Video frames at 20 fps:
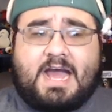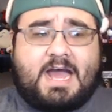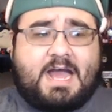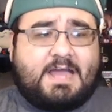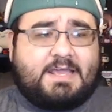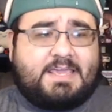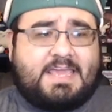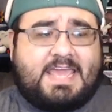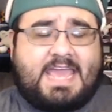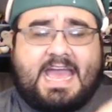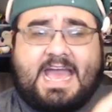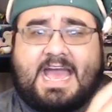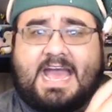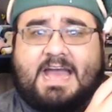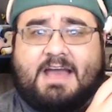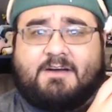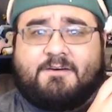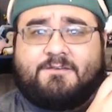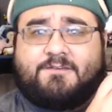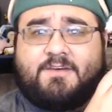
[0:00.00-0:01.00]
you
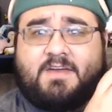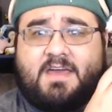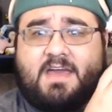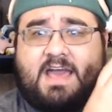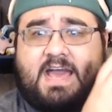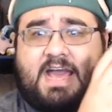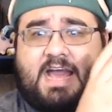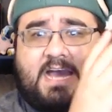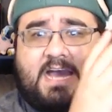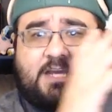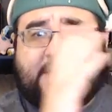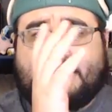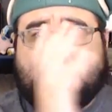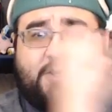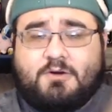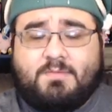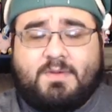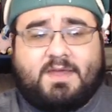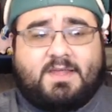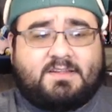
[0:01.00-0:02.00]
have
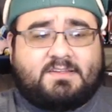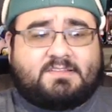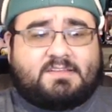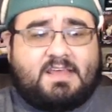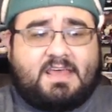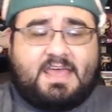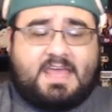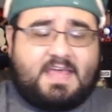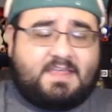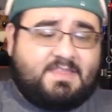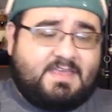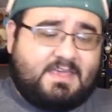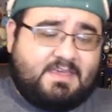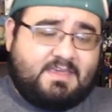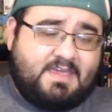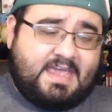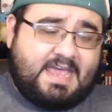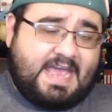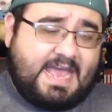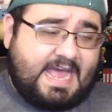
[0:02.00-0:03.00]
humans, and then
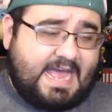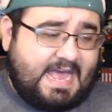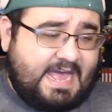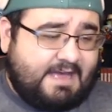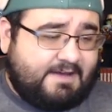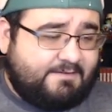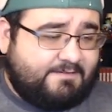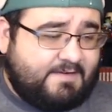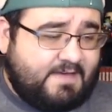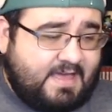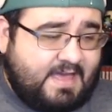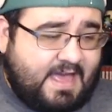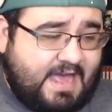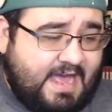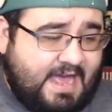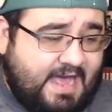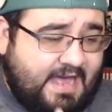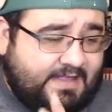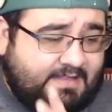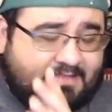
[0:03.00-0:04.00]
you have
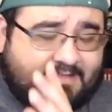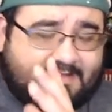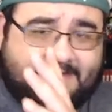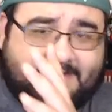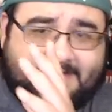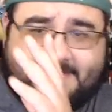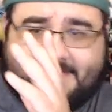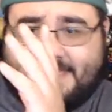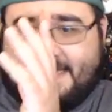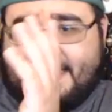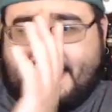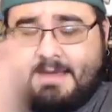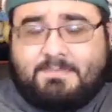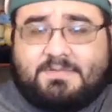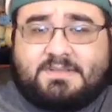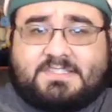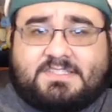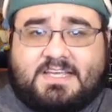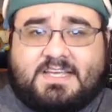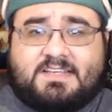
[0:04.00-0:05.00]
the
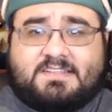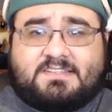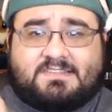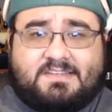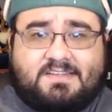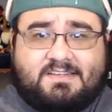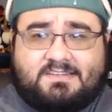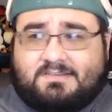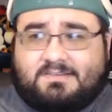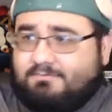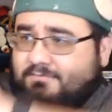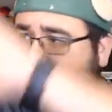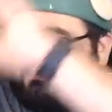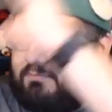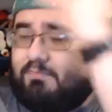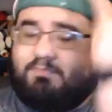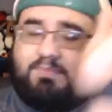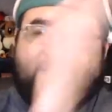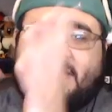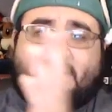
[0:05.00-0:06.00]
nemesis, these
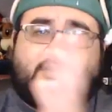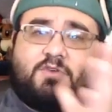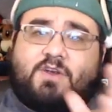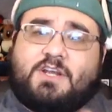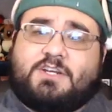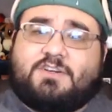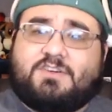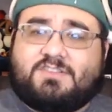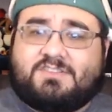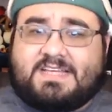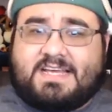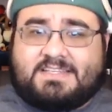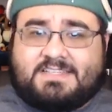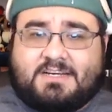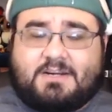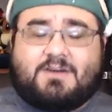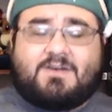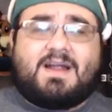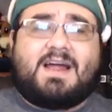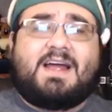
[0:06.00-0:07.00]
big creatures that
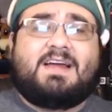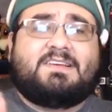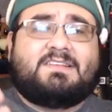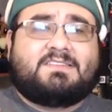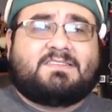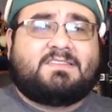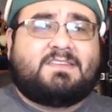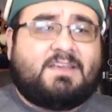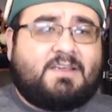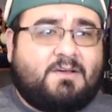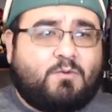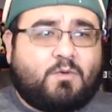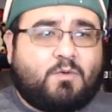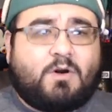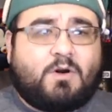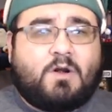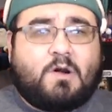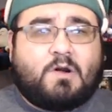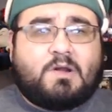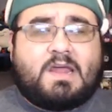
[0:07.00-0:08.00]
terrorize the
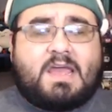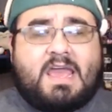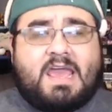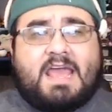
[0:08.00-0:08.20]
world,